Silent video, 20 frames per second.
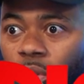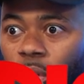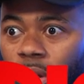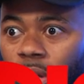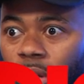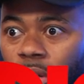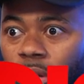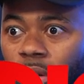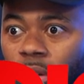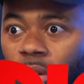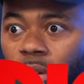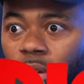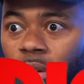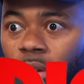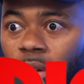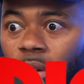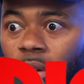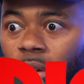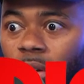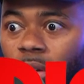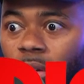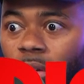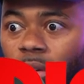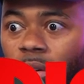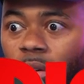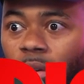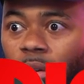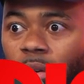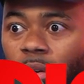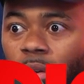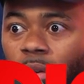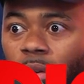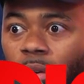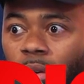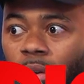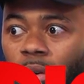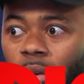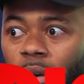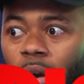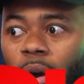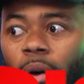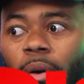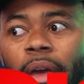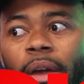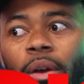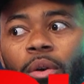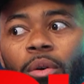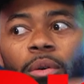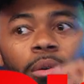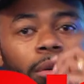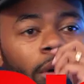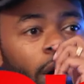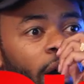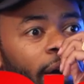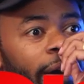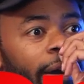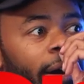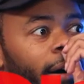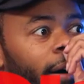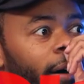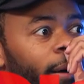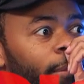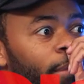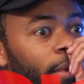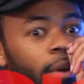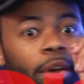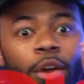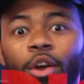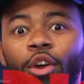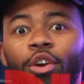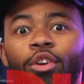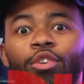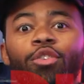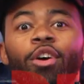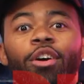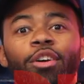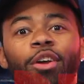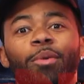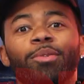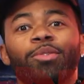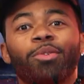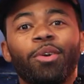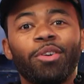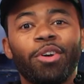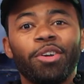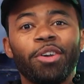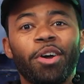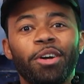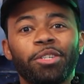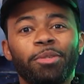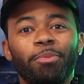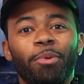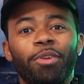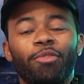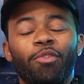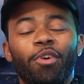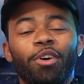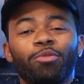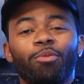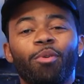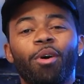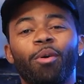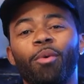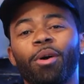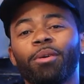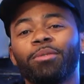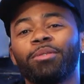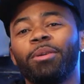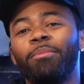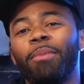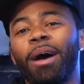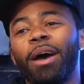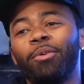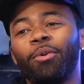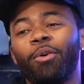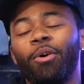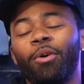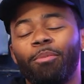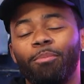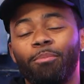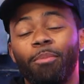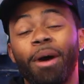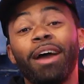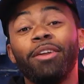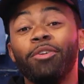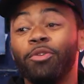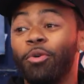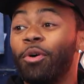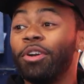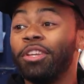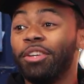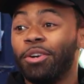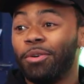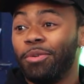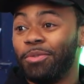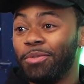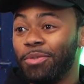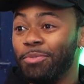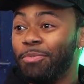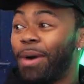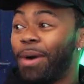you recorded? Yeah, he is. Okay, cool. All right. Um, yo, yo, what's going on, y'all? It's your boy Devvon Terrell. Welcome to the Minor minorio,